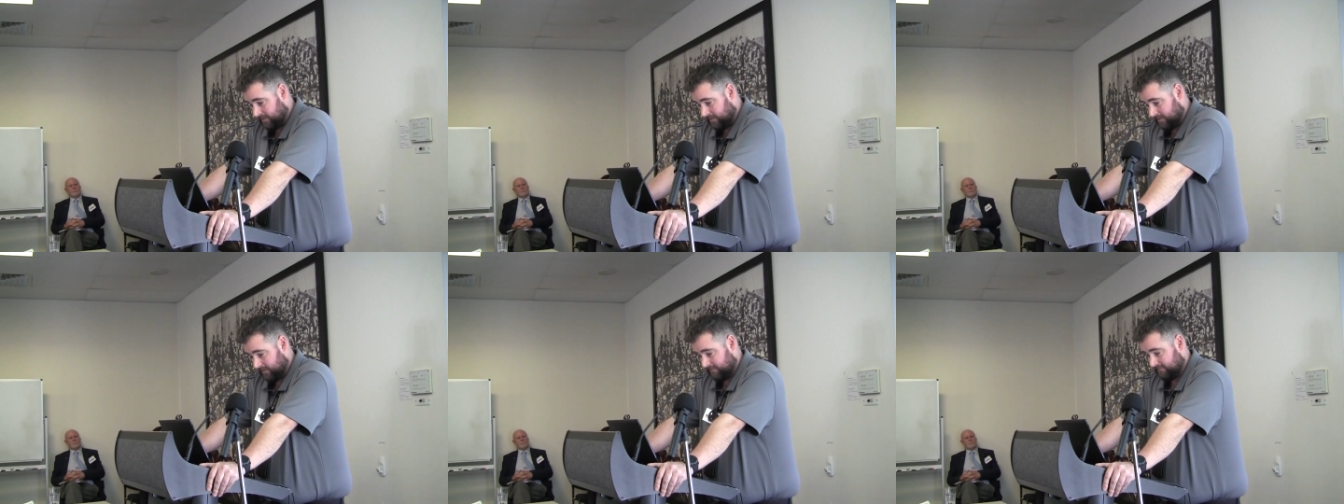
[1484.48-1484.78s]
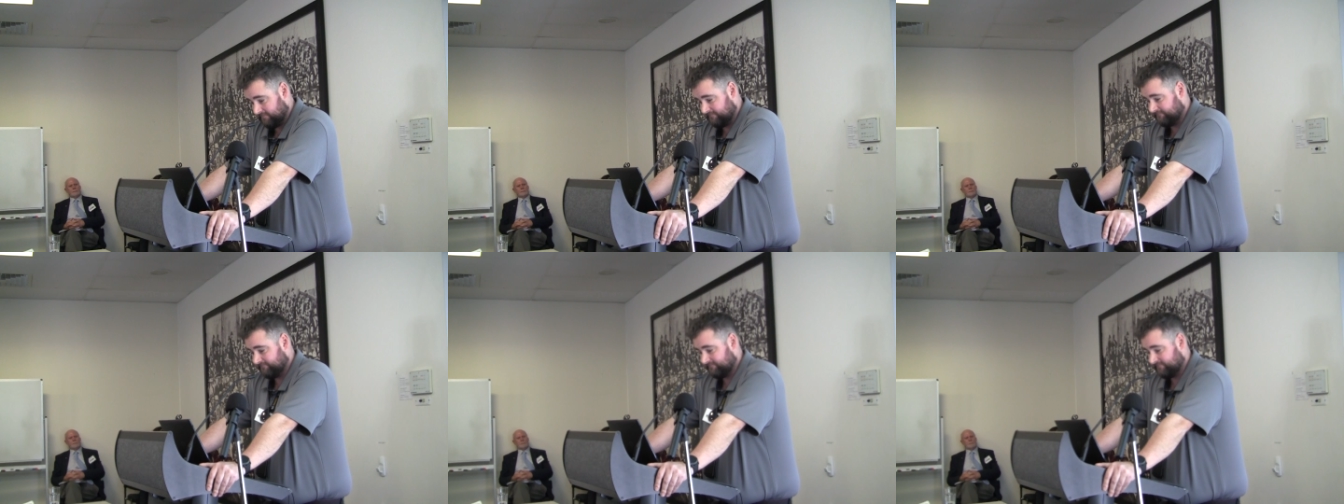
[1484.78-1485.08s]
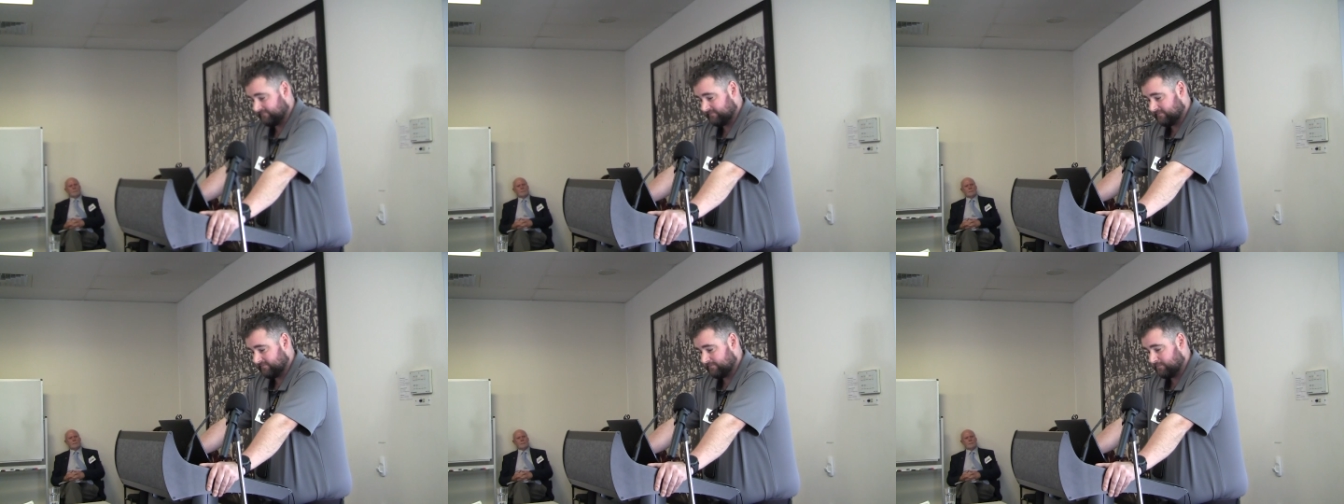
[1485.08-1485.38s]
with
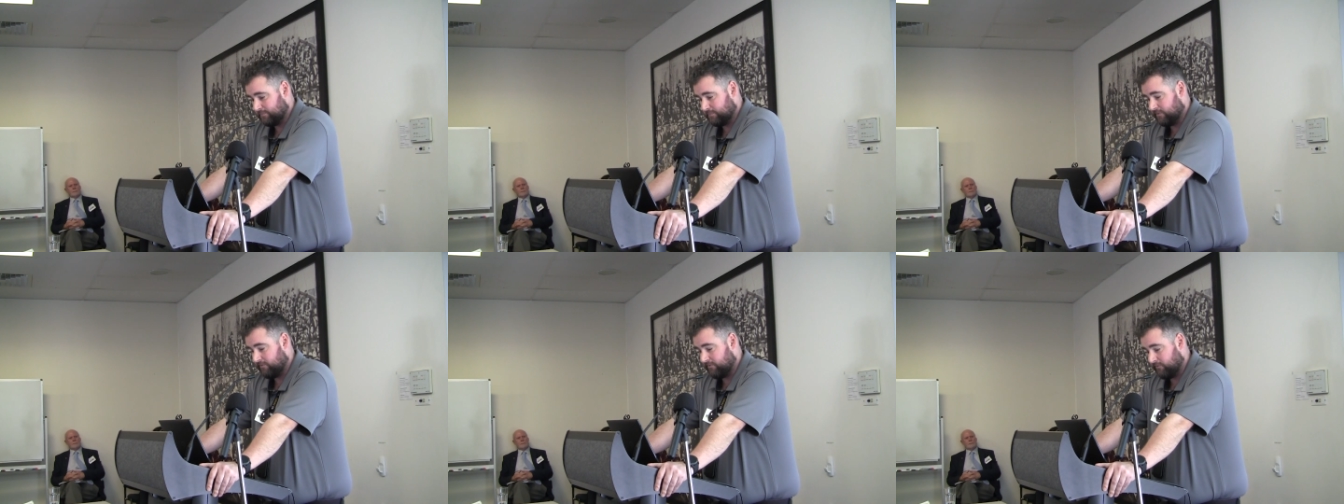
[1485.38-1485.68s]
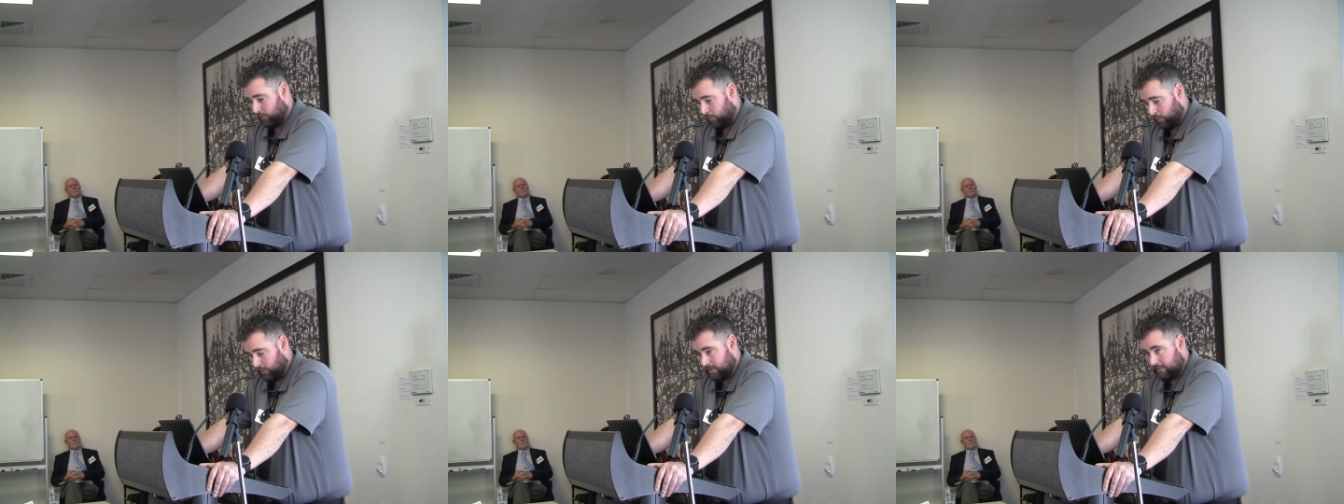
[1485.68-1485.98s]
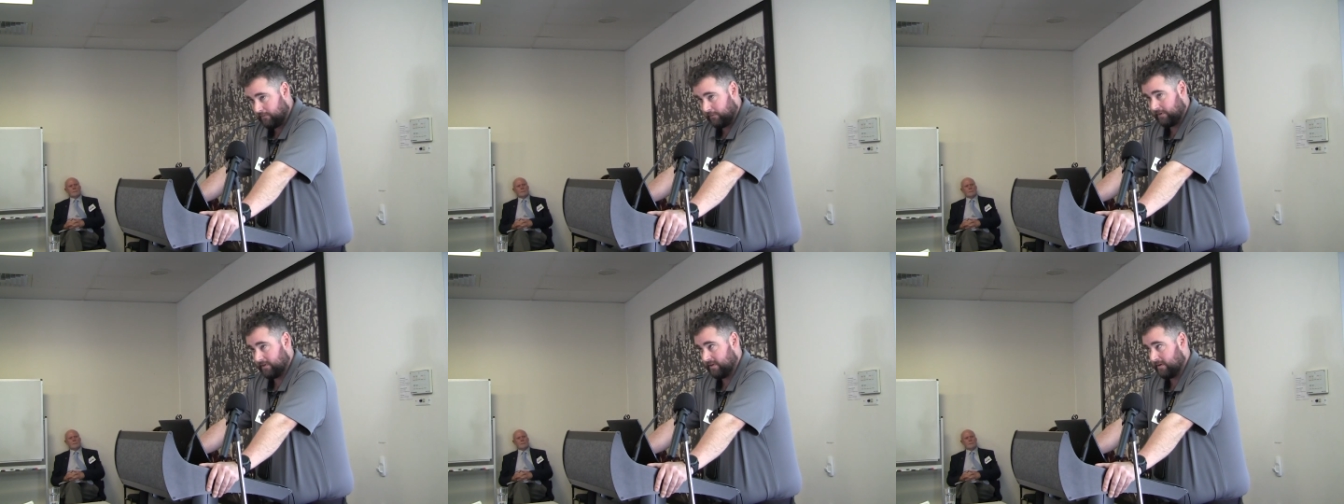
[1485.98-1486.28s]
them before
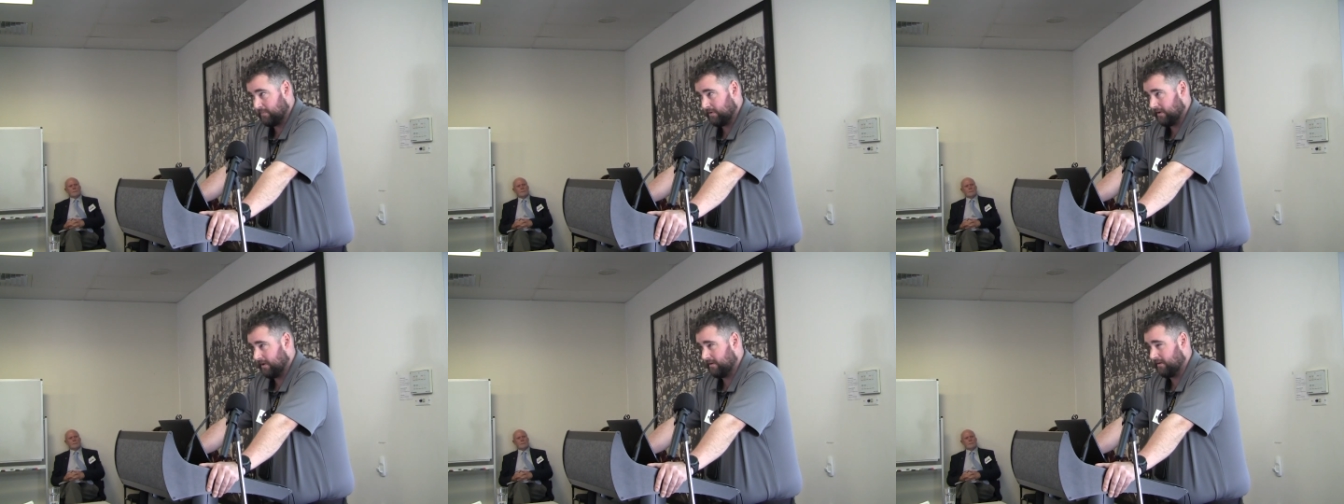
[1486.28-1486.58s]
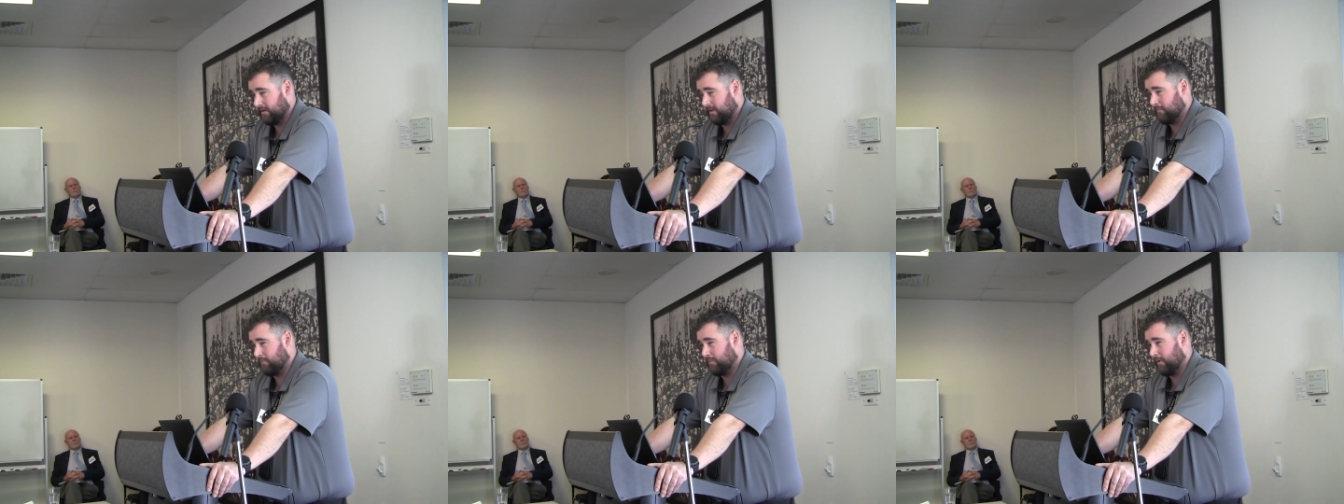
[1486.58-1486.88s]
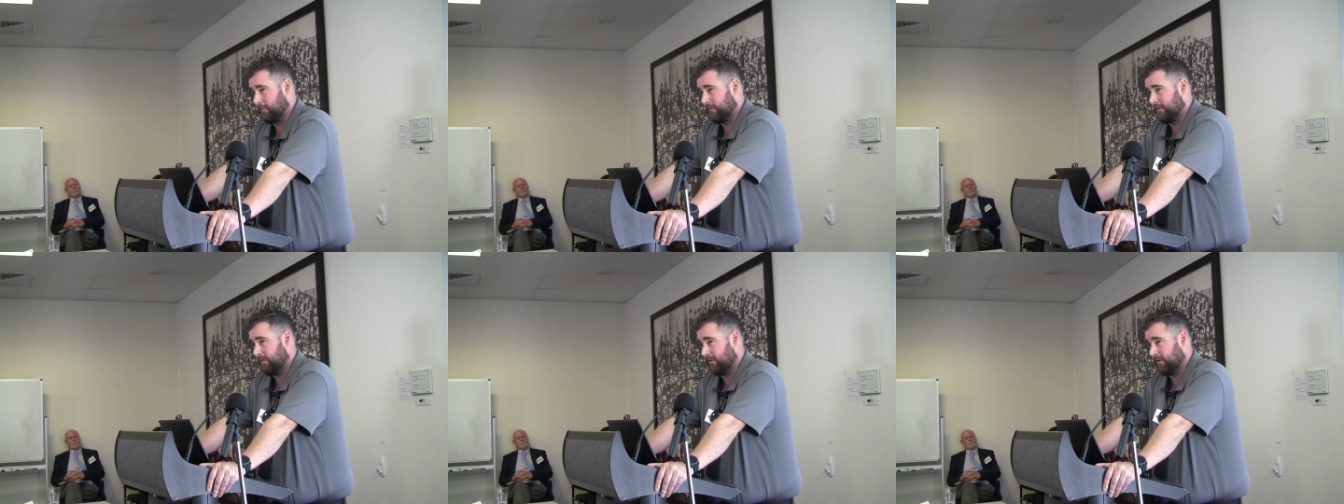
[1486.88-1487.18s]
you've written the pin, I'm
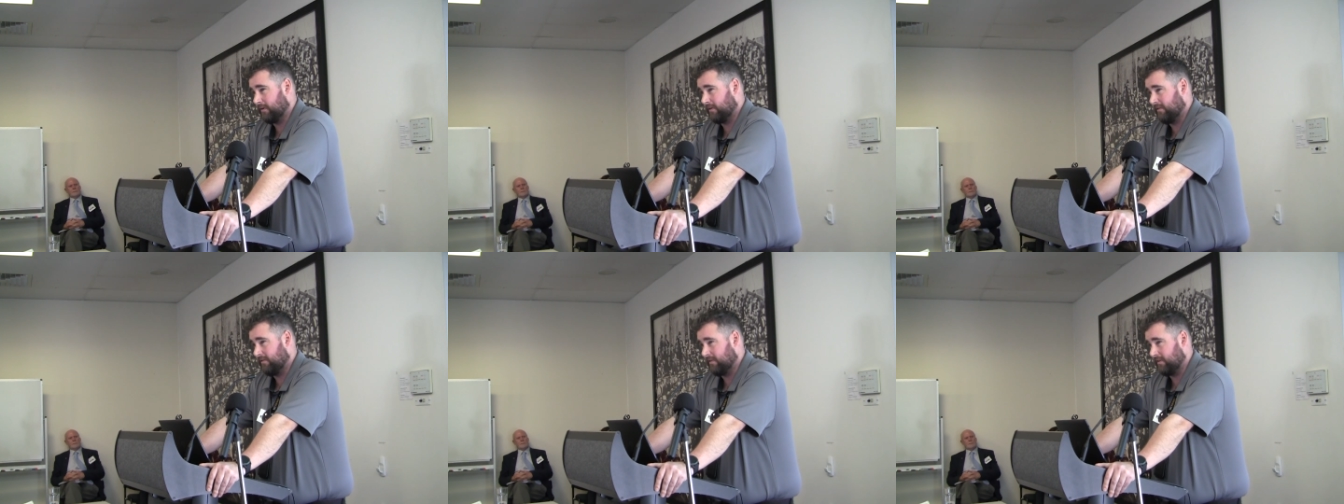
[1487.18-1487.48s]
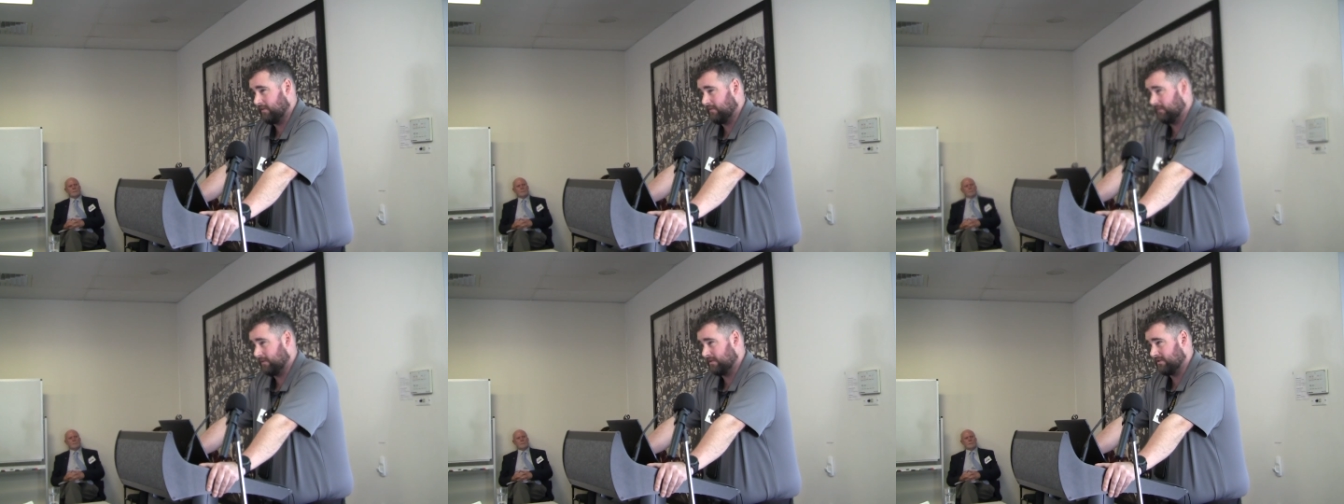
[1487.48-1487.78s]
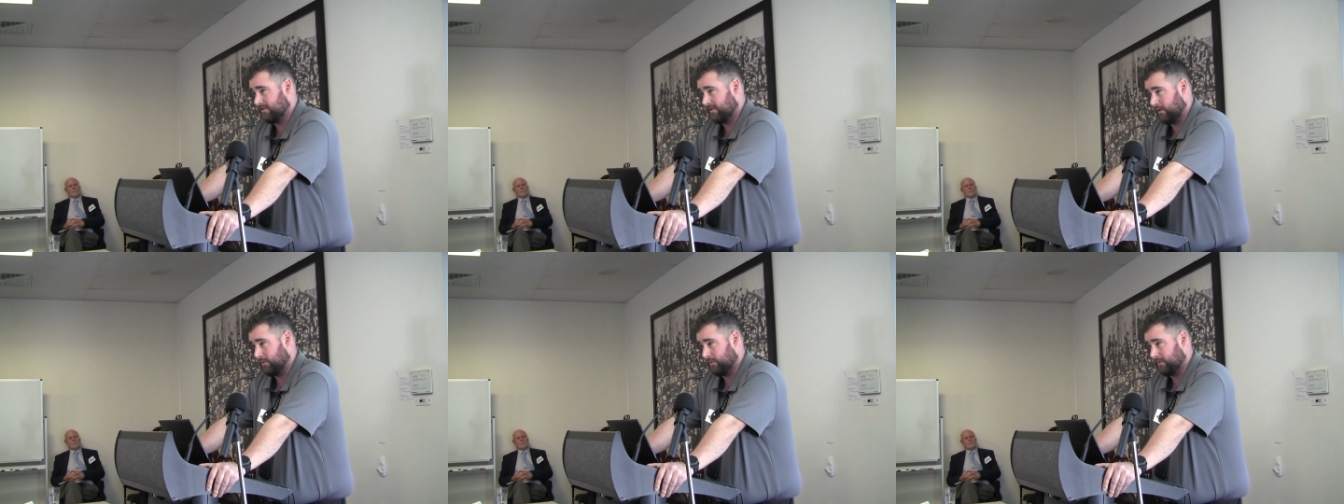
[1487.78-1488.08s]
probably not going to think you've
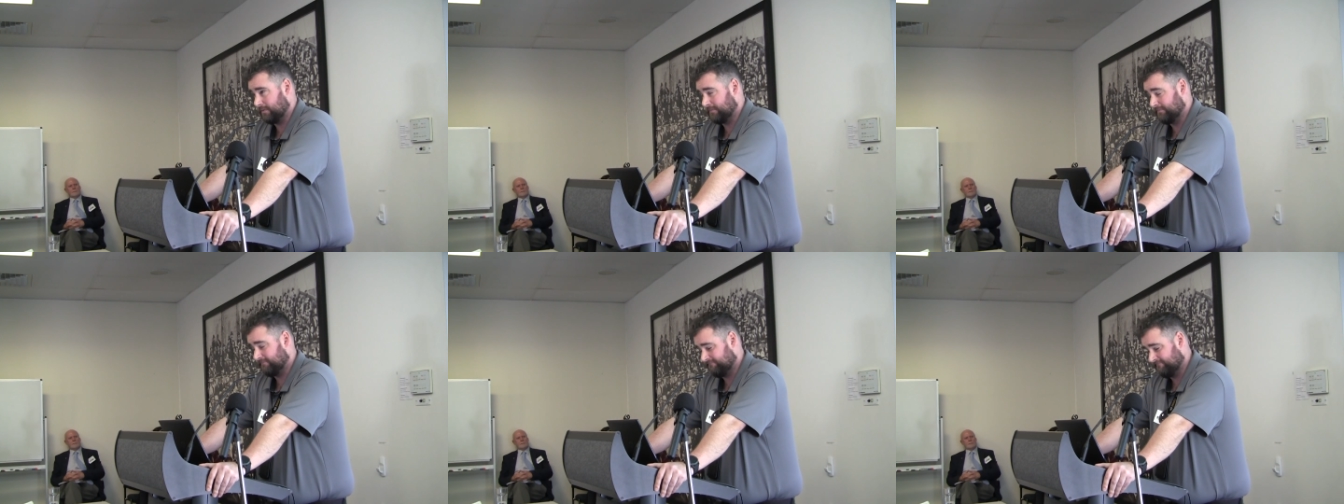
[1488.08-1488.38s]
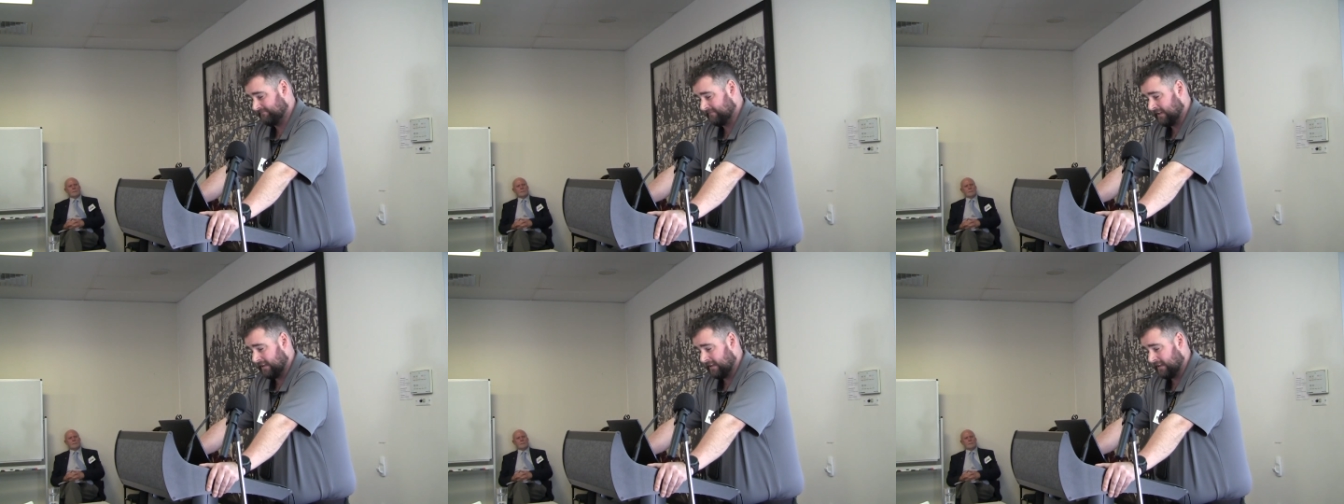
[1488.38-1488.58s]
consulted.